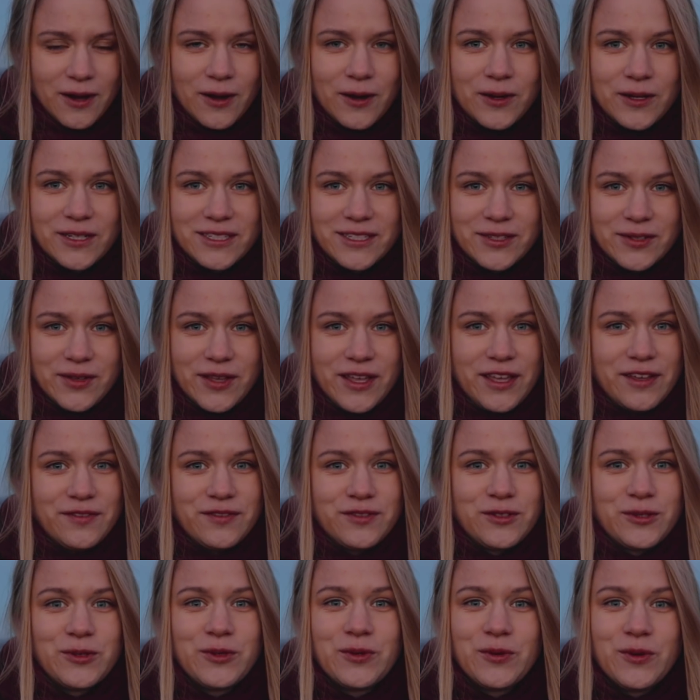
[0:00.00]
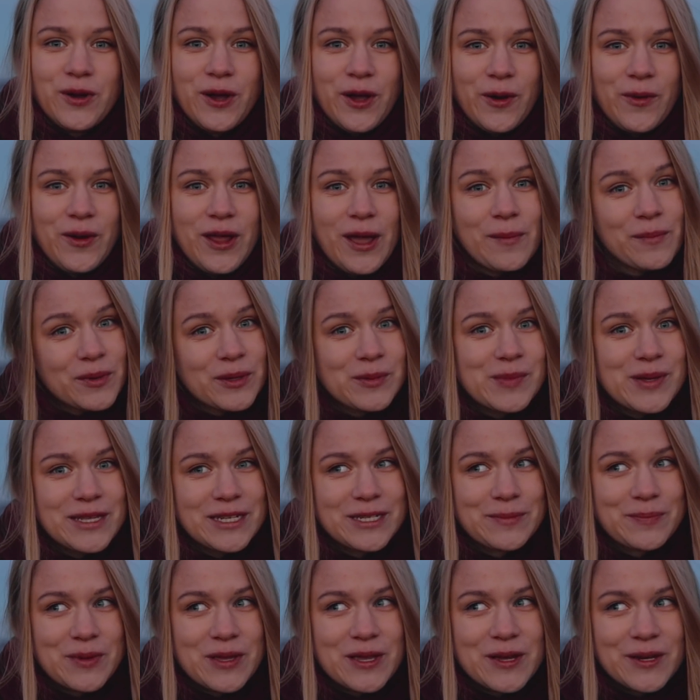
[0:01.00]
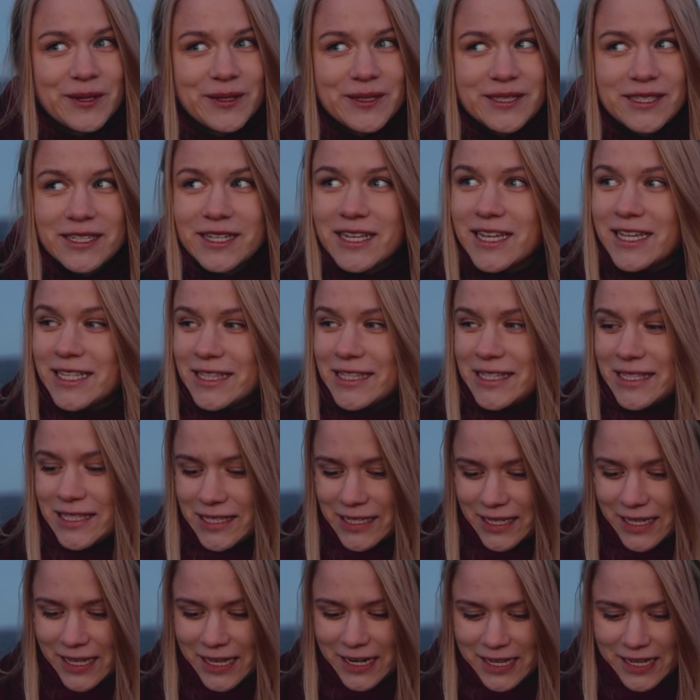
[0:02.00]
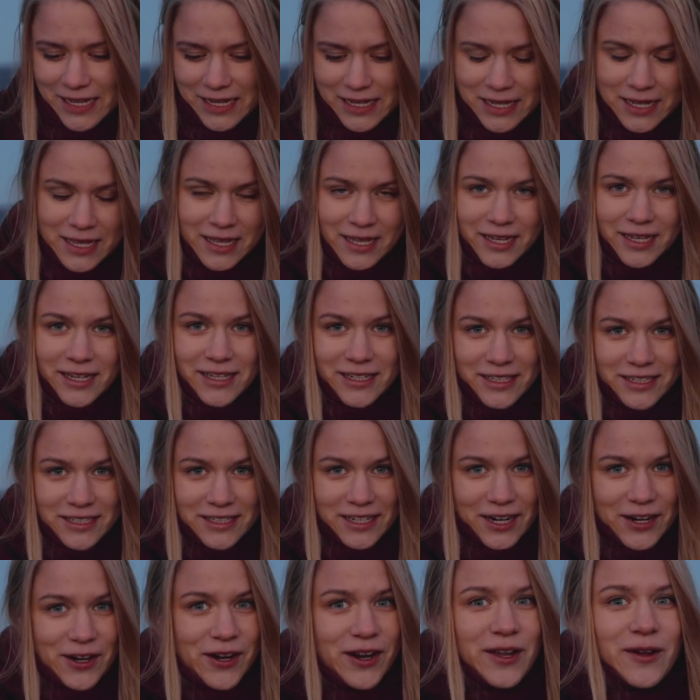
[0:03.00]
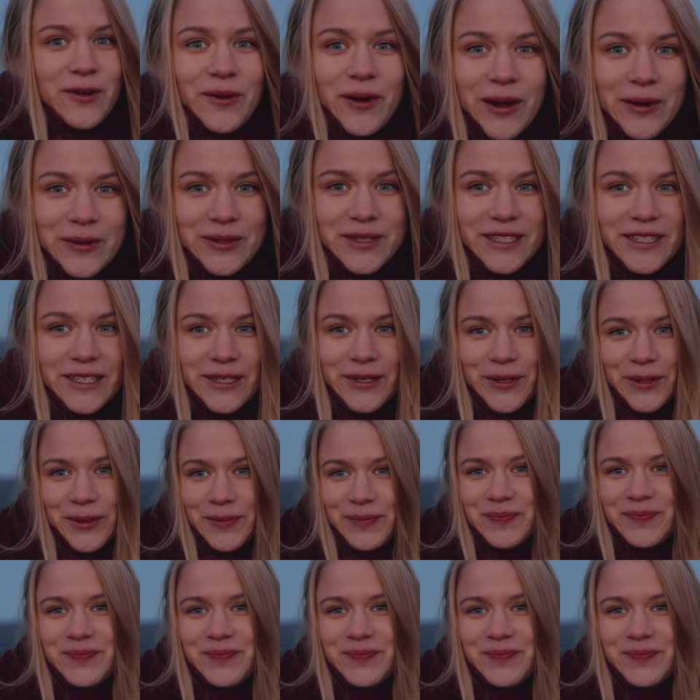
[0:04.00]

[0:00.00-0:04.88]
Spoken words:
also have to hurry up a bit because it's getting dark around here.